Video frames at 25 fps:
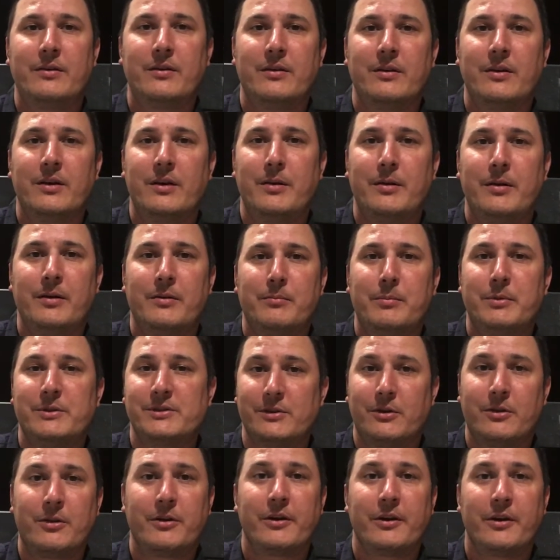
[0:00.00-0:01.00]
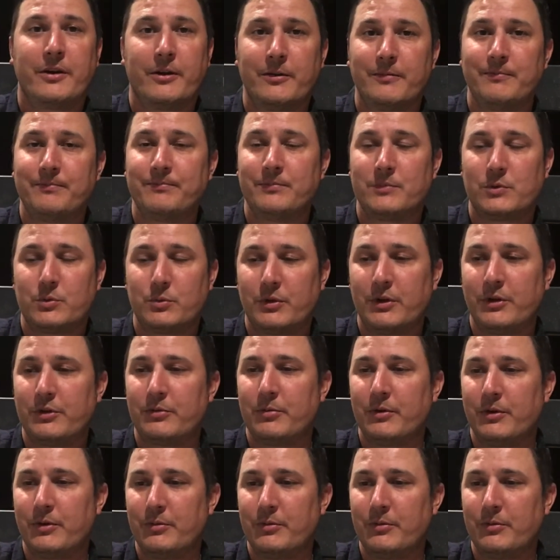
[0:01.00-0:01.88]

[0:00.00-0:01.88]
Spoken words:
a bizarre year. 2020